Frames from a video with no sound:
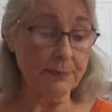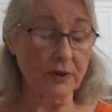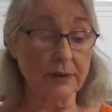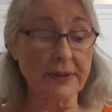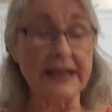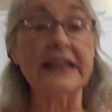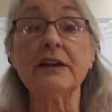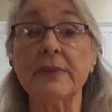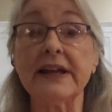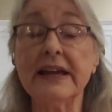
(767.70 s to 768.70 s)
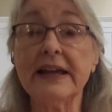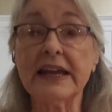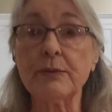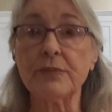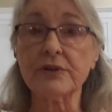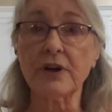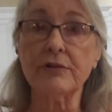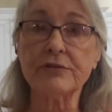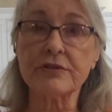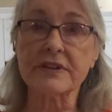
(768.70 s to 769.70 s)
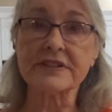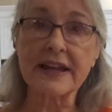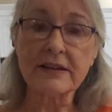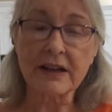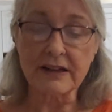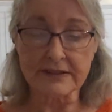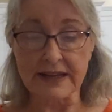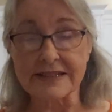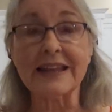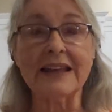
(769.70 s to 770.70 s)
April and May. Anyway, it will go to the state contest,